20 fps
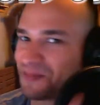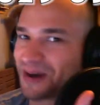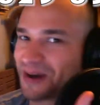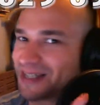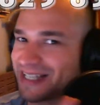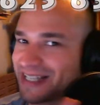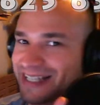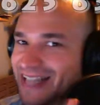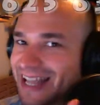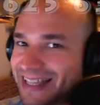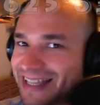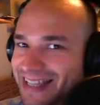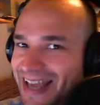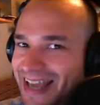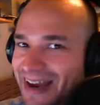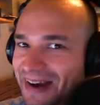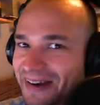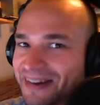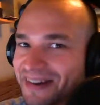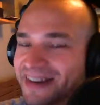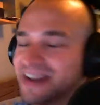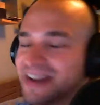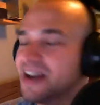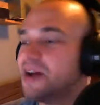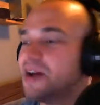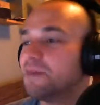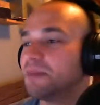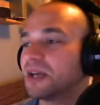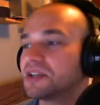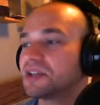part didn't end there,
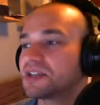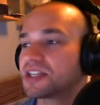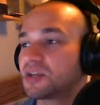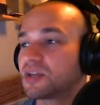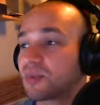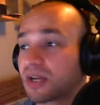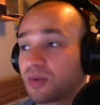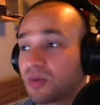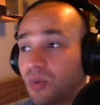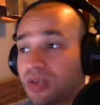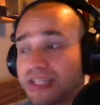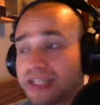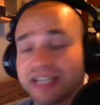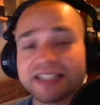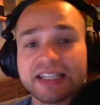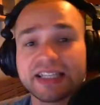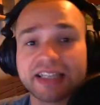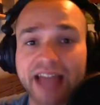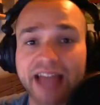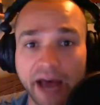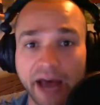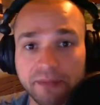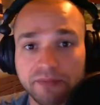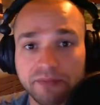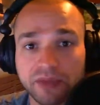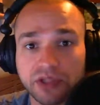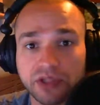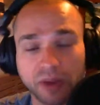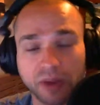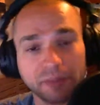because you see, once I did that,
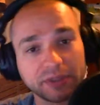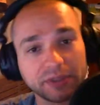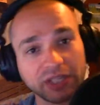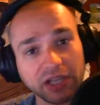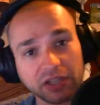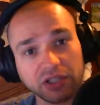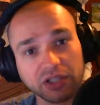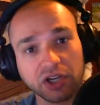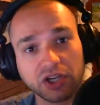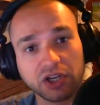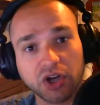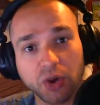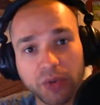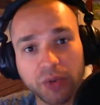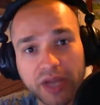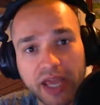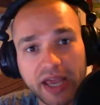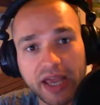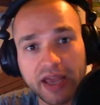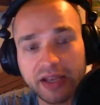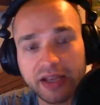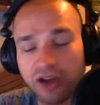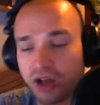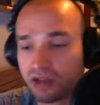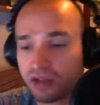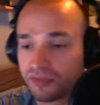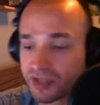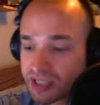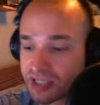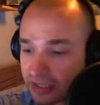so I put the unlock code in,
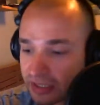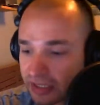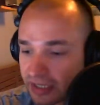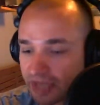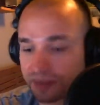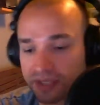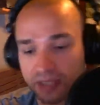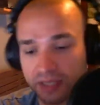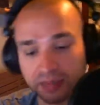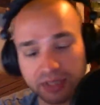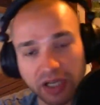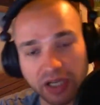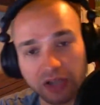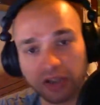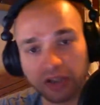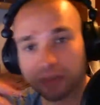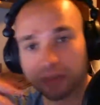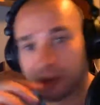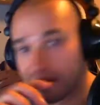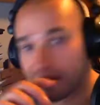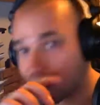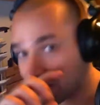all of a sudden I was able to unlock